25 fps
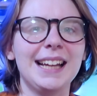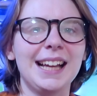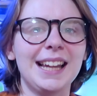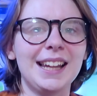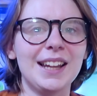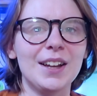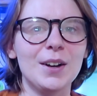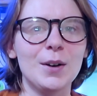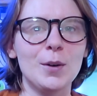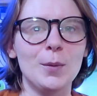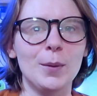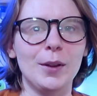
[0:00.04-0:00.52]

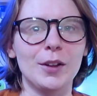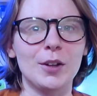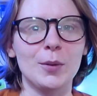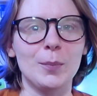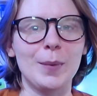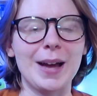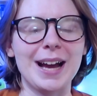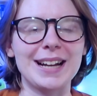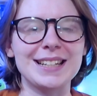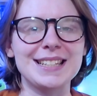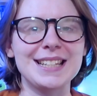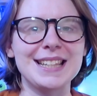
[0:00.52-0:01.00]
Hello,
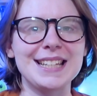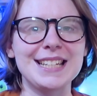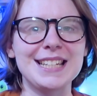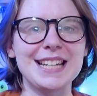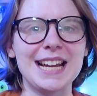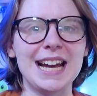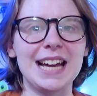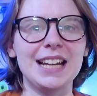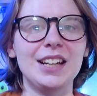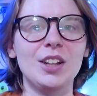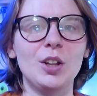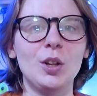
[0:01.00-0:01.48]
welcome back to the
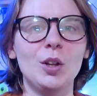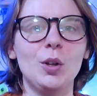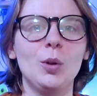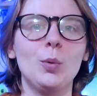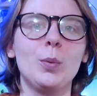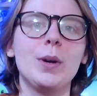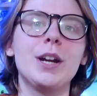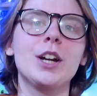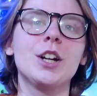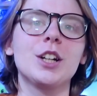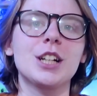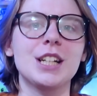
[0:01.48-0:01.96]

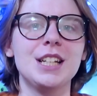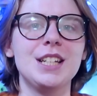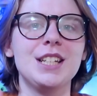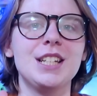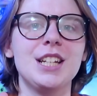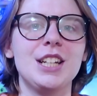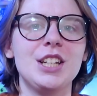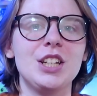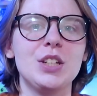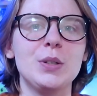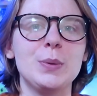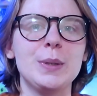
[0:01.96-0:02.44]
channel. We are
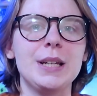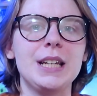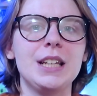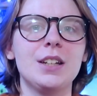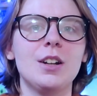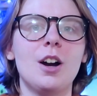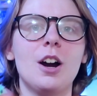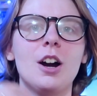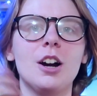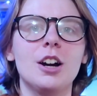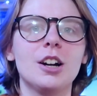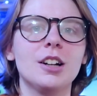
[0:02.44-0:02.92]

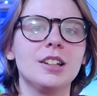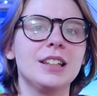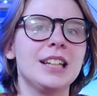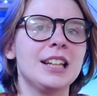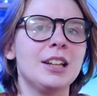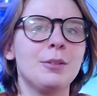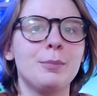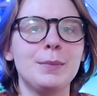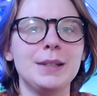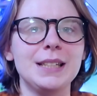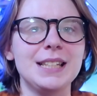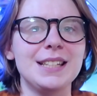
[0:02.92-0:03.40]
continuing our
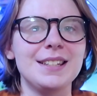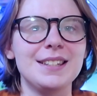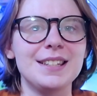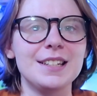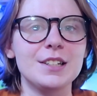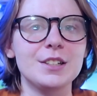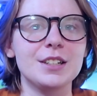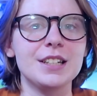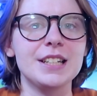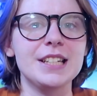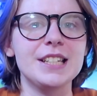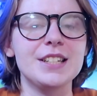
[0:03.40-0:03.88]
little mini
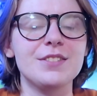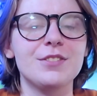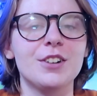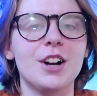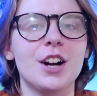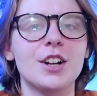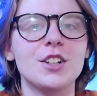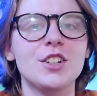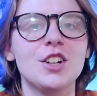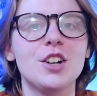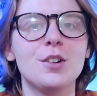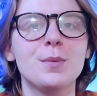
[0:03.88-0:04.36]
series
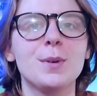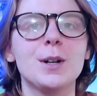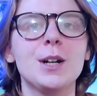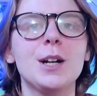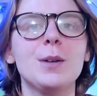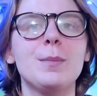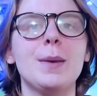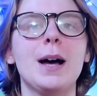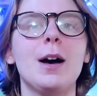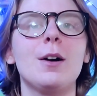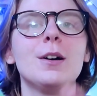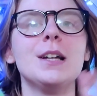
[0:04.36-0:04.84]
for October
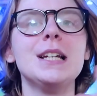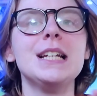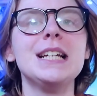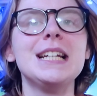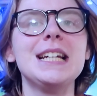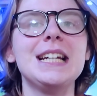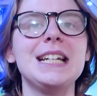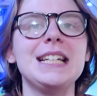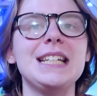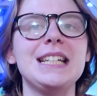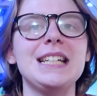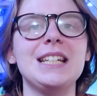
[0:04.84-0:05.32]
about
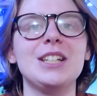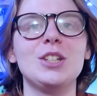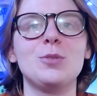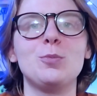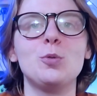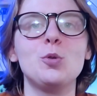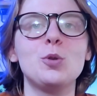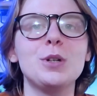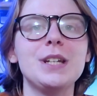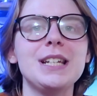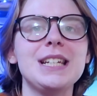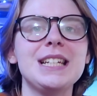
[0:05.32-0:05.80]
any
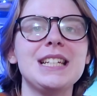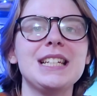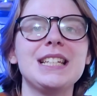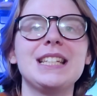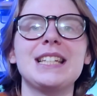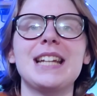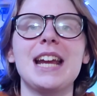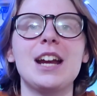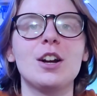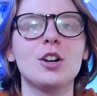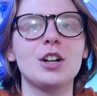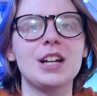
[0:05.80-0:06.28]
spooky,
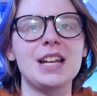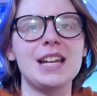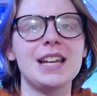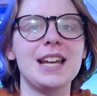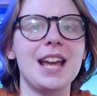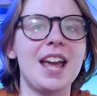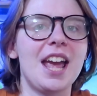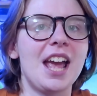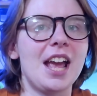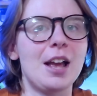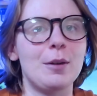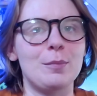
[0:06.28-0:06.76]
scary
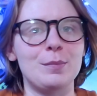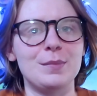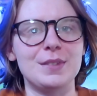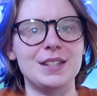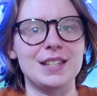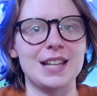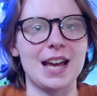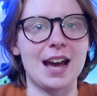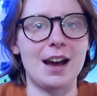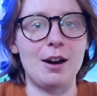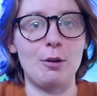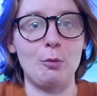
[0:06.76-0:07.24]

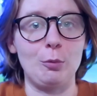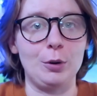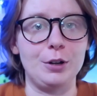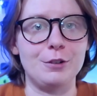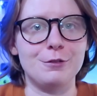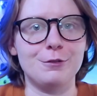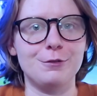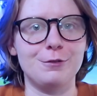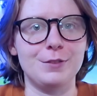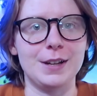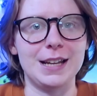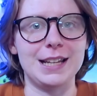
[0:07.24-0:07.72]
games that
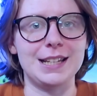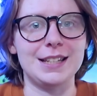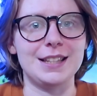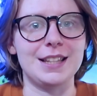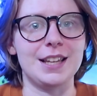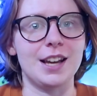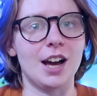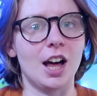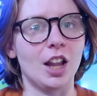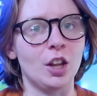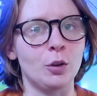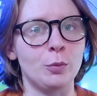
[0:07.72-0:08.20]
would fit
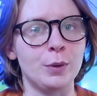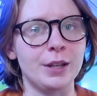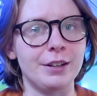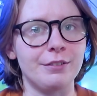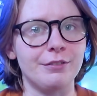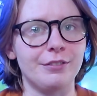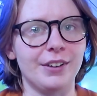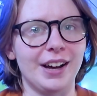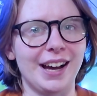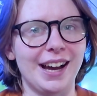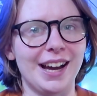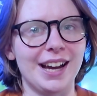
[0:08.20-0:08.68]
the
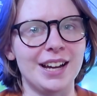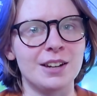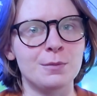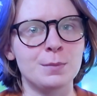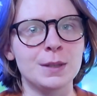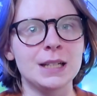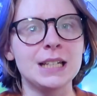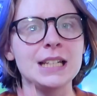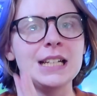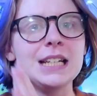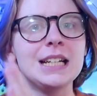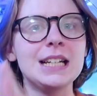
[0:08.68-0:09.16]
Halloween
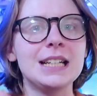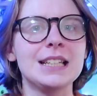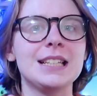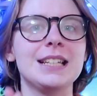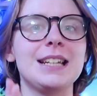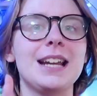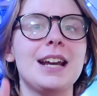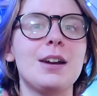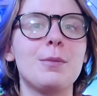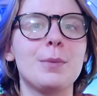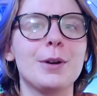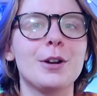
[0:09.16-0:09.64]
vibe.
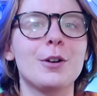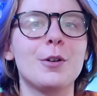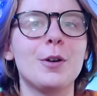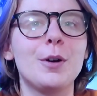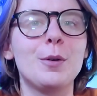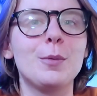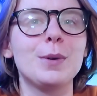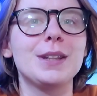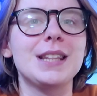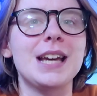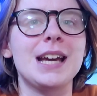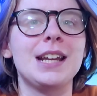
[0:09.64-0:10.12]
Today we're
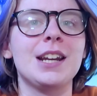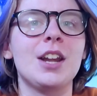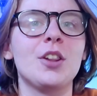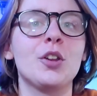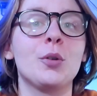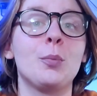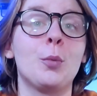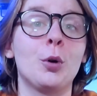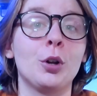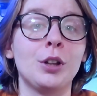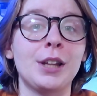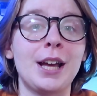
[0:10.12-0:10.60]
going with
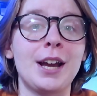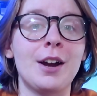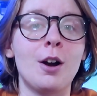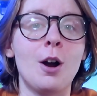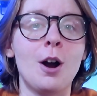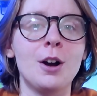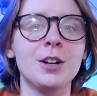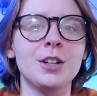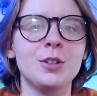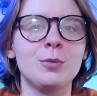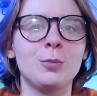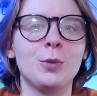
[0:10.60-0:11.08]
another more
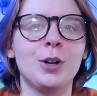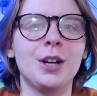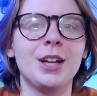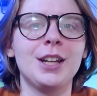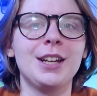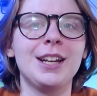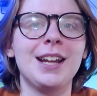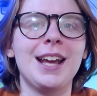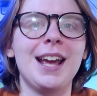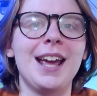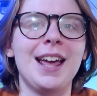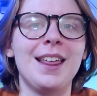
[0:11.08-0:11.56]
lighthearted
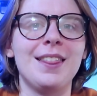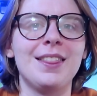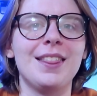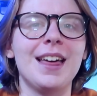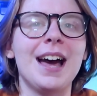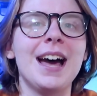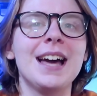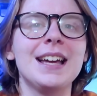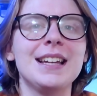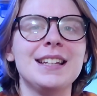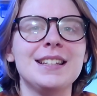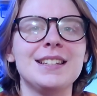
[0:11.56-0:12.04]
one, and
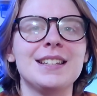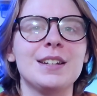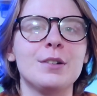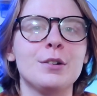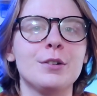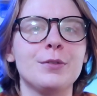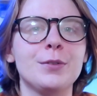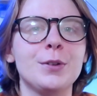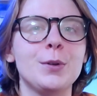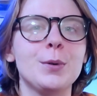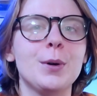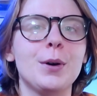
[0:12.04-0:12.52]
that is a
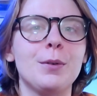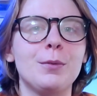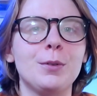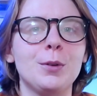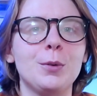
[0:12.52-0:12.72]
review of